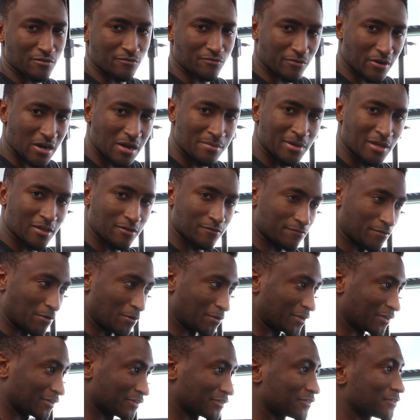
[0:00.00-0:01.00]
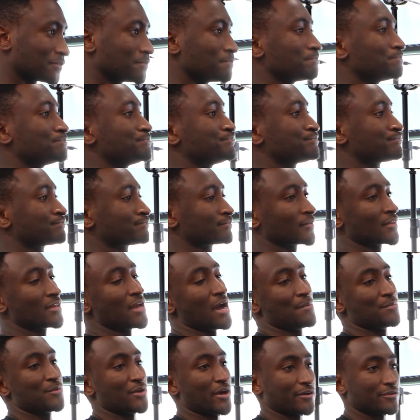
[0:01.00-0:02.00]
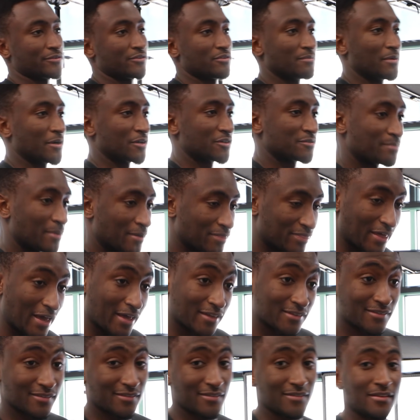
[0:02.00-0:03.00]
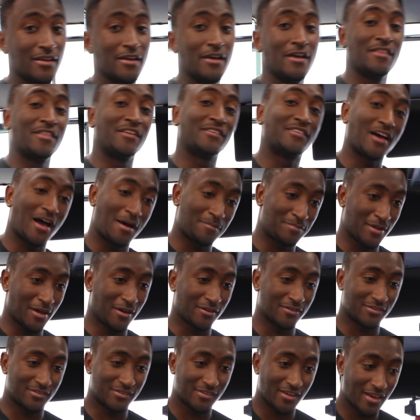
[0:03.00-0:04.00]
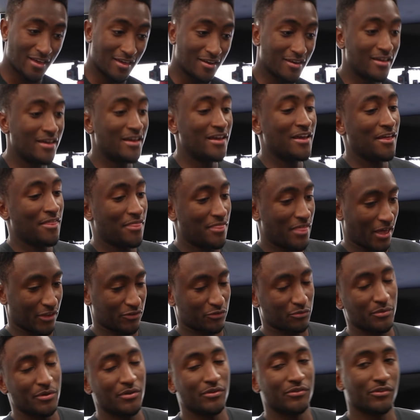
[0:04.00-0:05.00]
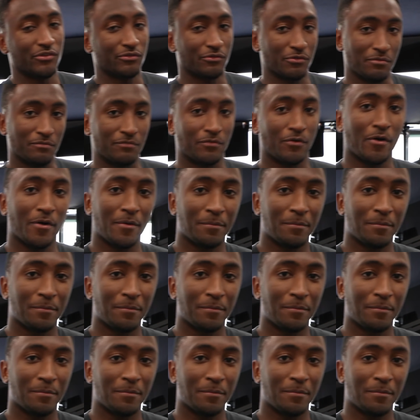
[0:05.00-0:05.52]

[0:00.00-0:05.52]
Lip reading: and framing and focus. I'm talking too much, but that's the top-down set. That's what we use this room for.